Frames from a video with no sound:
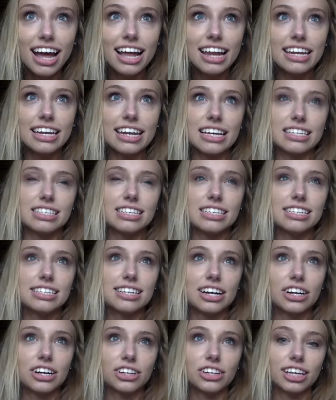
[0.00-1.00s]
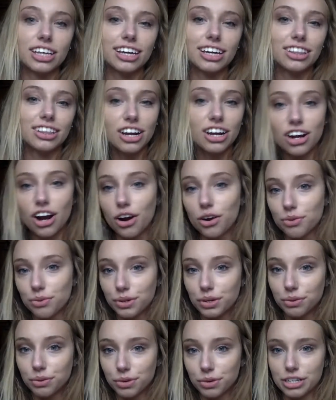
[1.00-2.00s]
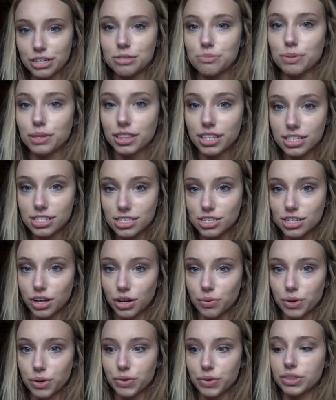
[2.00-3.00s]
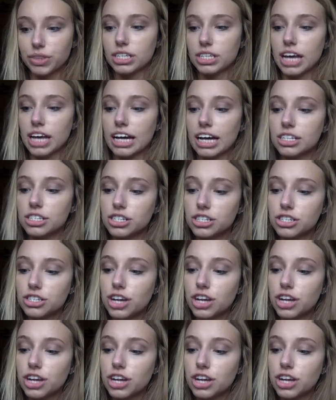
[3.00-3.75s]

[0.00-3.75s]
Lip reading: necessarily, they aren't real words, but they still like work with the text.